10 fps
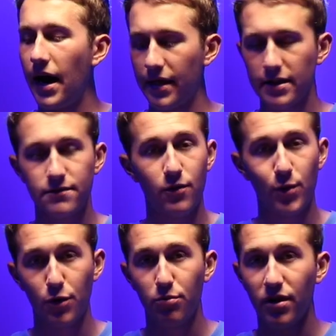And that's for
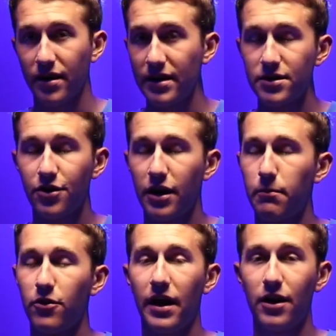when you plug it into your
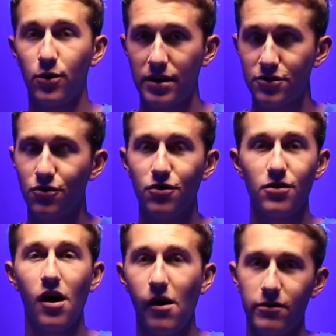gimbal and you
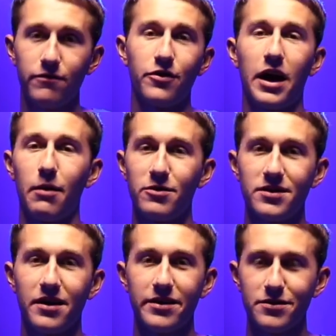control all of your camera
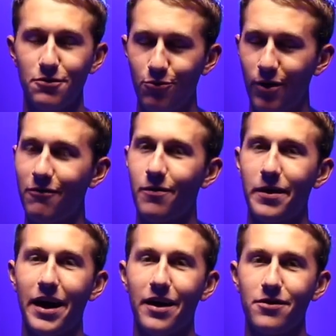settings right from the
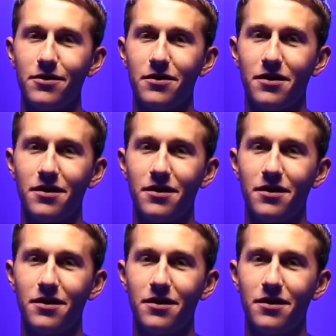handle.